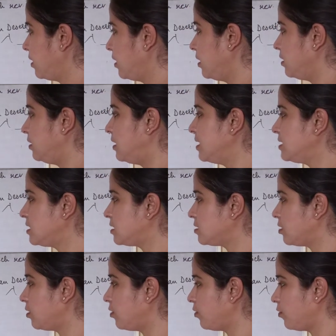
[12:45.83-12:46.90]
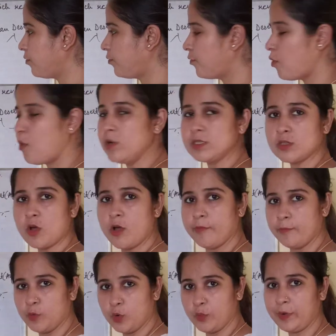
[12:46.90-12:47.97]
this force of
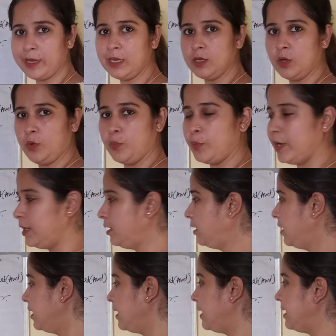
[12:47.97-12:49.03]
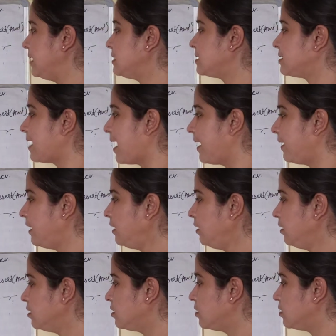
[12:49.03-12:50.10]
moving wind is carrying
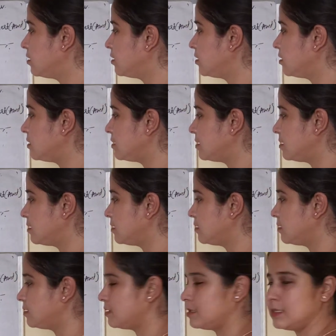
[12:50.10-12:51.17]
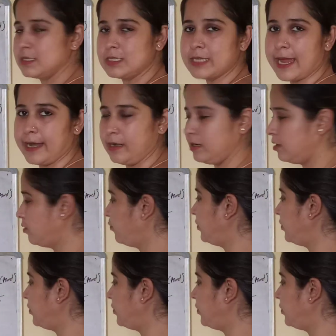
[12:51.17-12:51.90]
sand with